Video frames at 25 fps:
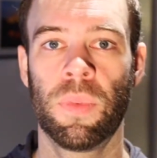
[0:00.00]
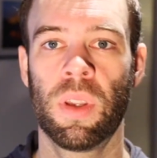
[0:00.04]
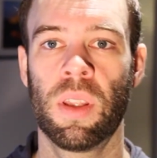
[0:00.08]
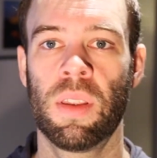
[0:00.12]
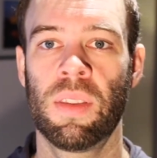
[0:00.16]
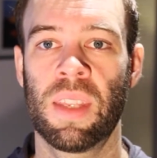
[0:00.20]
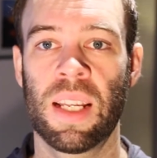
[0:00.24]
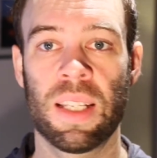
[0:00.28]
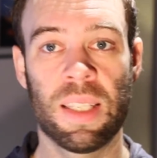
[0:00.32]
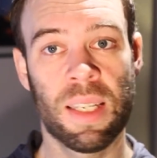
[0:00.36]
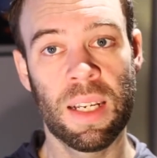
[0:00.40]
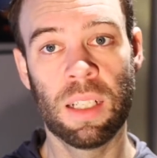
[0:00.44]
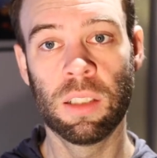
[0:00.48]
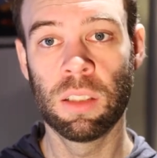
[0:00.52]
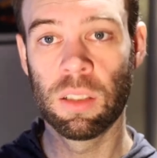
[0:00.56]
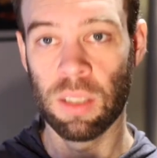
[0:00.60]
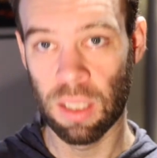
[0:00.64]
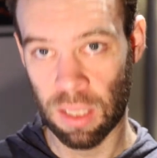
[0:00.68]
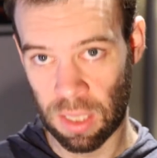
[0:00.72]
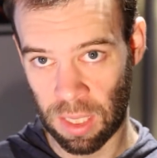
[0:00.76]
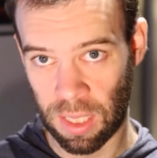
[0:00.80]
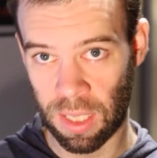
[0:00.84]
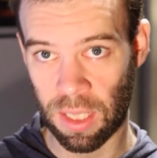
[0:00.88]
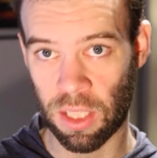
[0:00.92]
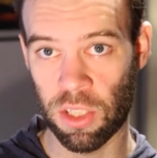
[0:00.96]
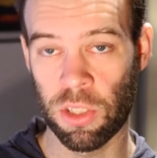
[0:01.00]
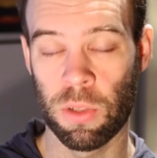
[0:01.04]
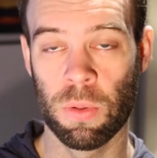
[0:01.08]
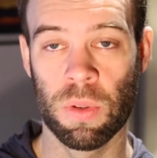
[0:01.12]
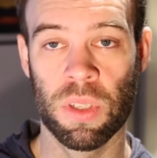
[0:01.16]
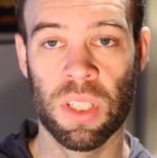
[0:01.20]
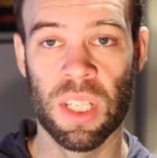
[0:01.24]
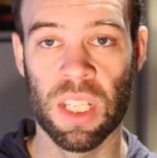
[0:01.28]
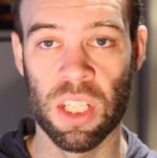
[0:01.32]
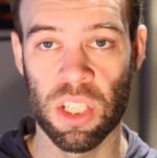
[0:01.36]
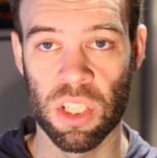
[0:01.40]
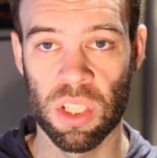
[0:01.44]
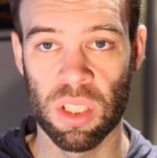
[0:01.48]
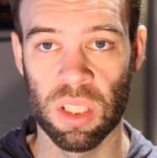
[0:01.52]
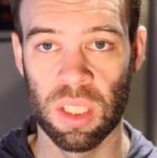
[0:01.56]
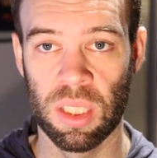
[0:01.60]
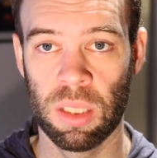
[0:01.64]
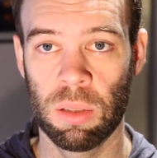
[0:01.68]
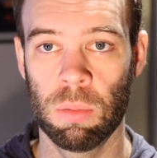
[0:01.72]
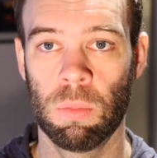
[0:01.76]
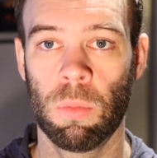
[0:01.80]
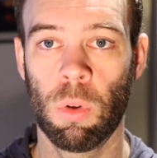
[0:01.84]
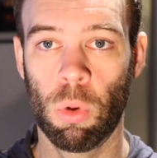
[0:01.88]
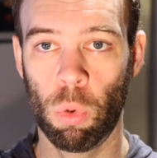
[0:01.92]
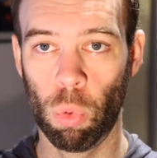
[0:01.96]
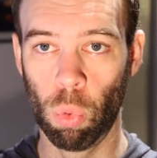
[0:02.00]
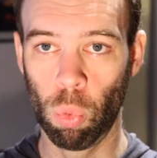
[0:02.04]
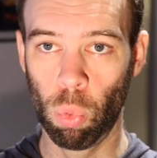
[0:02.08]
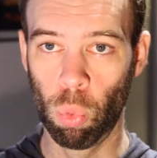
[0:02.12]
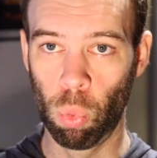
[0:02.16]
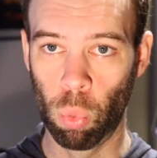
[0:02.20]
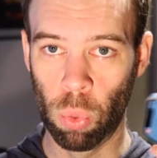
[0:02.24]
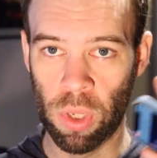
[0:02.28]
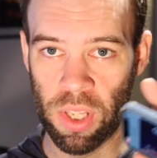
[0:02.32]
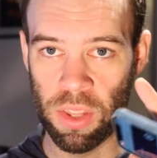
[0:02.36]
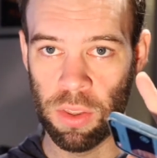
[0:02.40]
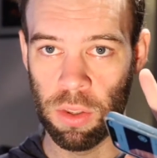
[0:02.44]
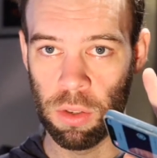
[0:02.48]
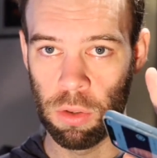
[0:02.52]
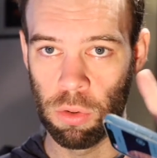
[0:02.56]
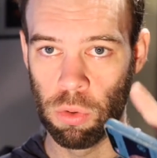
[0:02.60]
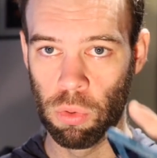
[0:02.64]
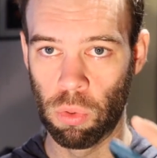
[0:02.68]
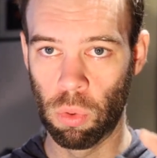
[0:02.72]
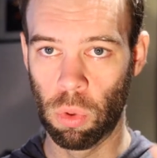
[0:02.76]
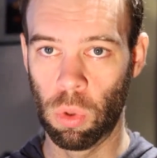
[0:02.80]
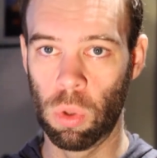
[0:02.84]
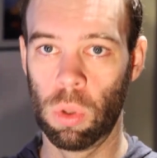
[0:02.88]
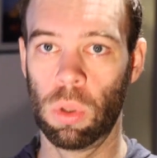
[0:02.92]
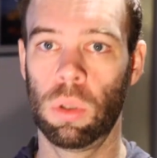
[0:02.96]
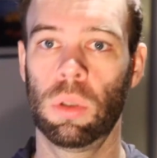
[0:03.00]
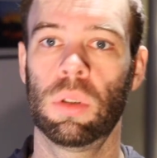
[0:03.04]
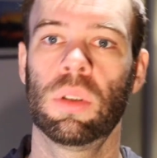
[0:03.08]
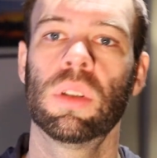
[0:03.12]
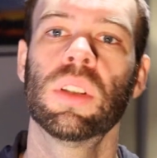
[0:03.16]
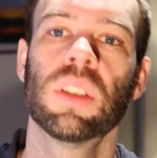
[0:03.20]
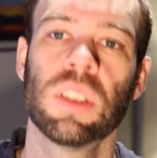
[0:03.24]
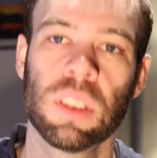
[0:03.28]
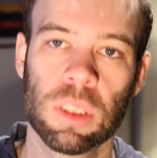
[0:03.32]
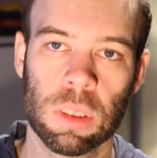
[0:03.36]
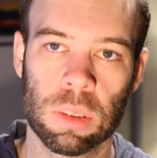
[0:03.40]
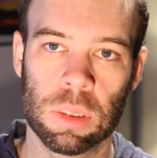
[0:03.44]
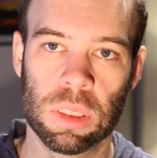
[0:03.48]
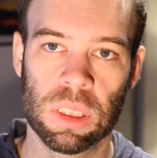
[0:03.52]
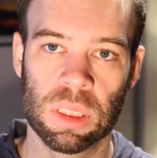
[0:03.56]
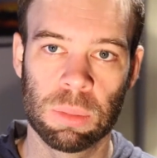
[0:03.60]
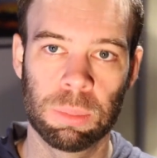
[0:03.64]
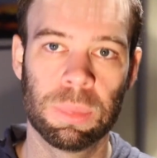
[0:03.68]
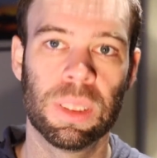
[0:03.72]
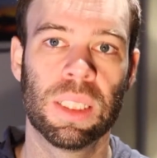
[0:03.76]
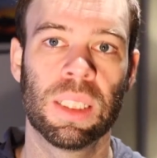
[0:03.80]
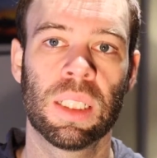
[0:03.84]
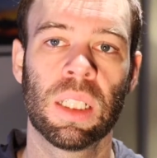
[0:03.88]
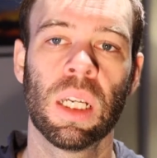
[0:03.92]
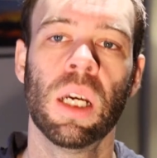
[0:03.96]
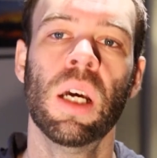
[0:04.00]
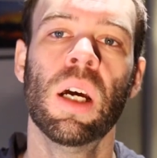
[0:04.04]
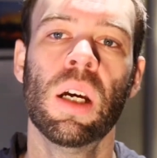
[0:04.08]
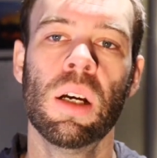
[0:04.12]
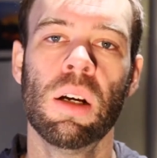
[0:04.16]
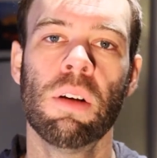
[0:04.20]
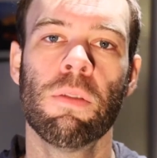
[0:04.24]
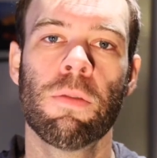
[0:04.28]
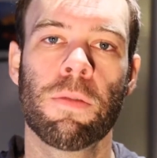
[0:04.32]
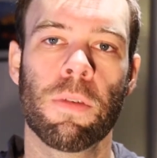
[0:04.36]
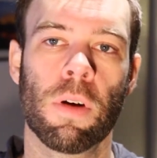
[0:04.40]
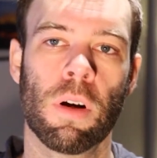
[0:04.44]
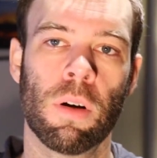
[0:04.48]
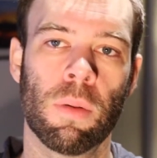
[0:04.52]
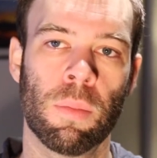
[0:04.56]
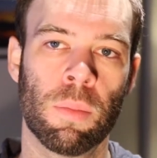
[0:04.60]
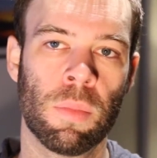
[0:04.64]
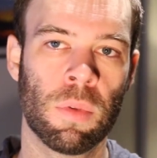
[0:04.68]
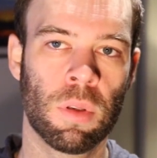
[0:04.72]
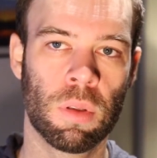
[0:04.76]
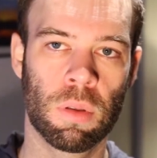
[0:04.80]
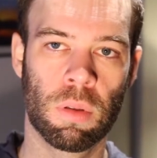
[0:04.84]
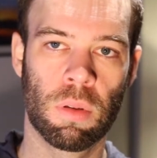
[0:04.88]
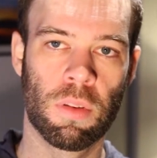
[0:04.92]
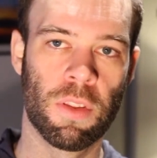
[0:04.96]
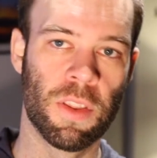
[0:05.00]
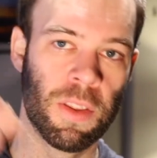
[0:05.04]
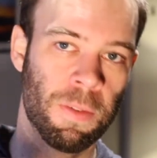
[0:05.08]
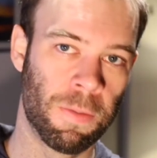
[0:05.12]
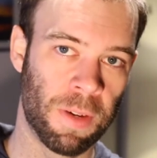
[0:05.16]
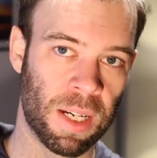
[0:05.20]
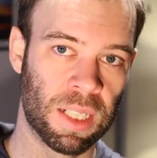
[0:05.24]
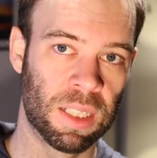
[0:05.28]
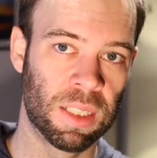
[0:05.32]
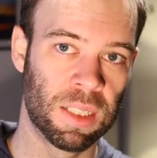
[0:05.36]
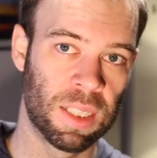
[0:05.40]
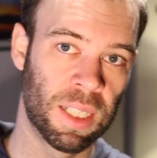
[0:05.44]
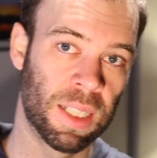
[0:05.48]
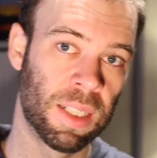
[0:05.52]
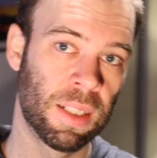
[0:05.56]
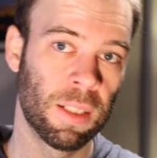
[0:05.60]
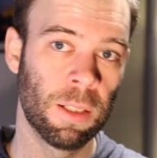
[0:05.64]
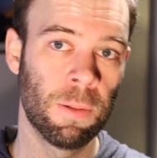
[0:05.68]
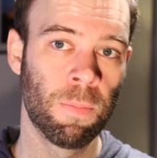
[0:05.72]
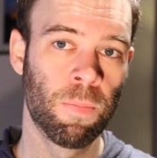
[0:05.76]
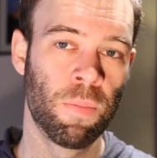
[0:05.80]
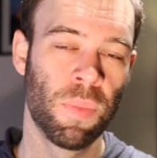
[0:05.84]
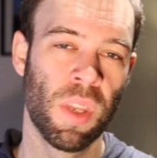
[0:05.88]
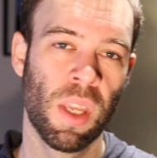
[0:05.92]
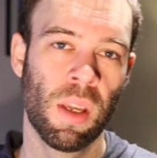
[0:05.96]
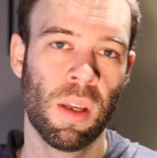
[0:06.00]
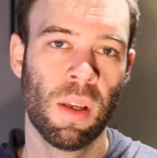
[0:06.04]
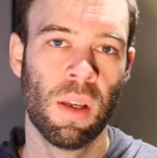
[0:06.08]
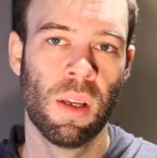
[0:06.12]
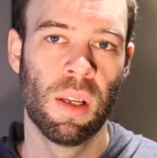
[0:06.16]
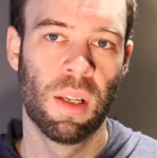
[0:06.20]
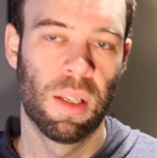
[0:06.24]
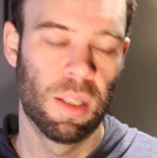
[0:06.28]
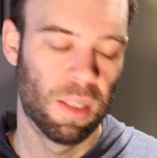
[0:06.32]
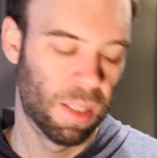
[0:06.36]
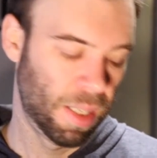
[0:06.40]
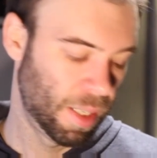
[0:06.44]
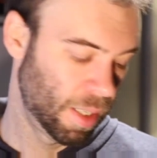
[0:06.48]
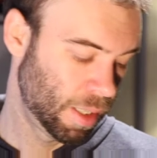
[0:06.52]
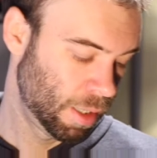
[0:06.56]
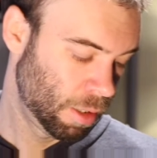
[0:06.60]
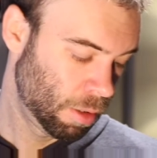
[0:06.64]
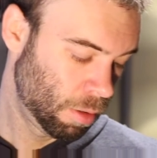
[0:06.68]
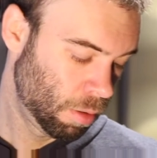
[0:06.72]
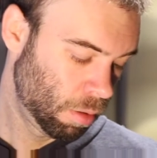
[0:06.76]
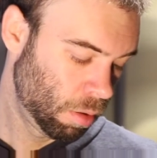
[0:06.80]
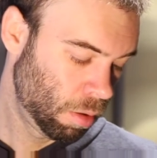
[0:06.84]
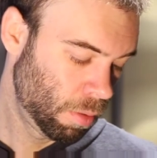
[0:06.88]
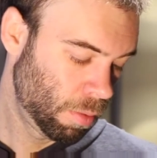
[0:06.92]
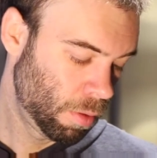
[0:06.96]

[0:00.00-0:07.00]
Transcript: That's how long it takes to essentially withdraw, so to speak, from the validator. Now,